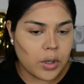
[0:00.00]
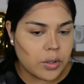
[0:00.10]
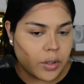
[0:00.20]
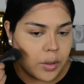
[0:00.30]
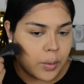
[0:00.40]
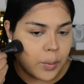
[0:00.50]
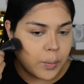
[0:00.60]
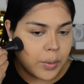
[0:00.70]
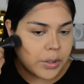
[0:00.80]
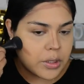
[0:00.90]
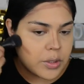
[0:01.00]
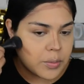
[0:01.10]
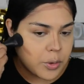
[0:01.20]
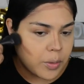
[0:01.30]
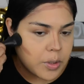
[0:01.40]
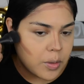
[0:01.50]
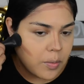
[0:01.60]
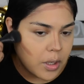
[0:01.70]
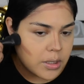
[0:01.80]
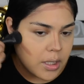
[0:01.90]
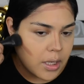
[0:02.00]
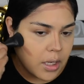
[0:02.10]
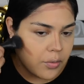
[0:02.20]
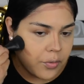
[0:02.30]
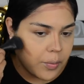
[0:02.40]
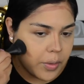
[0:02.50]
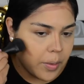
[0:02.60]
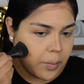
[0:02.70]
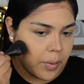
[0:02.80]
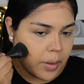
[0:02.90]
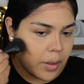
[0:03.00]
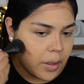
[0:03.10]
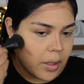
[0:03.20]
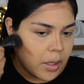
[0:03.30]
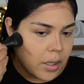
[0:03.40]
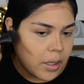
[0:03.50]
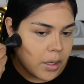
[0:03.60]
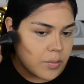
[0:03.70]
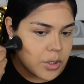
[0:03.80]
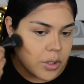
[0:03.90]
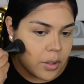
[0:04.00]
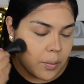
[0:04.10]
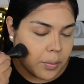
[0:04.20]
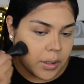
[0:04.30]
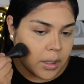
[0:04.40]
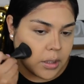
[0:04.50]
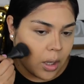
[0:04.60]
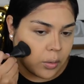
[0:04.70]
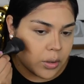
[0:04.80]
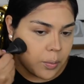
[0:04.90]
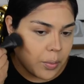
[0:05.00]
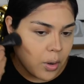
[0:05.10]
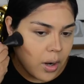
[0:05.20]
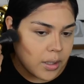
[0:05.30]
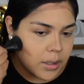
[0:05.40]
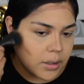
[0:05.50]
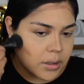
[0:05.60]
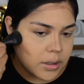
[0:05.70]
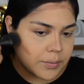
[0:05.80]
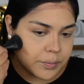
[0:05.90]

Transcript: of the monthly subscription box that I get from them. And I'm just going to blend out the product.